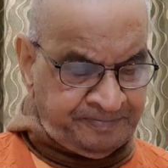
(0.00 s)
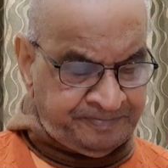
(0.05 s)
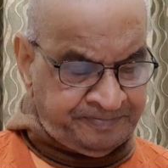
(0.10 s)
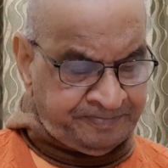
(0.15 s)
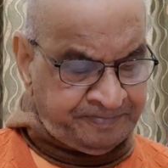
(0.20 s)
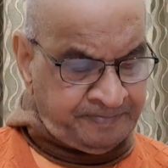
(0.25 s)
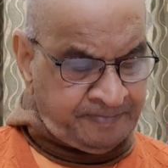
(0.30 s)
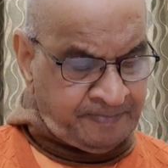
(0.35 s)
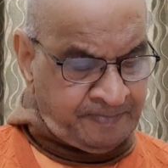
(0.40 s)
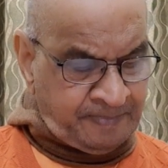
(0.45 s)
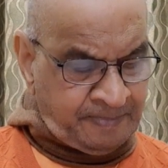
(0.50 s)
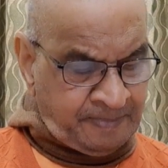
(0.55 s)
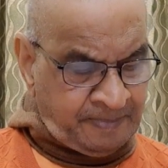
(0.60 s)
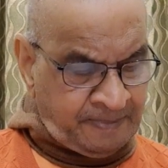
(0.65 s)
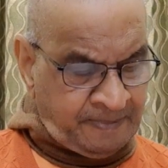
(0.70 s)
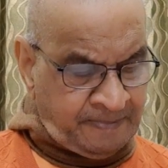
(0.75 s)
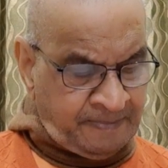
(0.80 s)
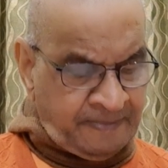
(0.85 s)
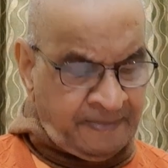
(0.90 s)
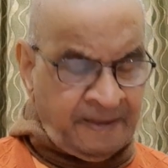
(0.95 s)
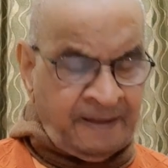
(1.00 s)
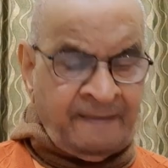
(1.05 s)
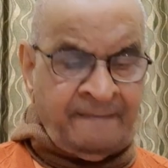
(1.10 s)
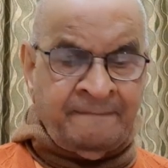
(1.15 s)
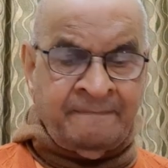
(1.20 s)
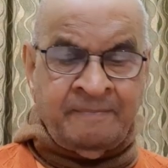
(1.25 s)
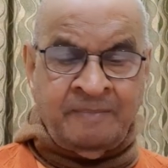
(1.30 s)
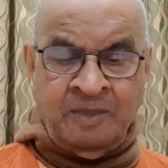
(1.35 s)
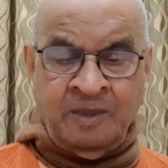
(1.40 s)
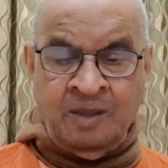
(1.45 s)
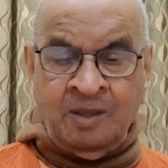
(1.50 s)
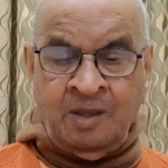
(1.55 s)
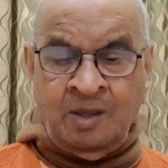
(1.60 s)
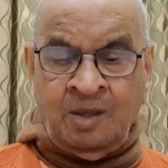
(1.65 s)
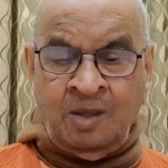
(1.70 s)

(silence)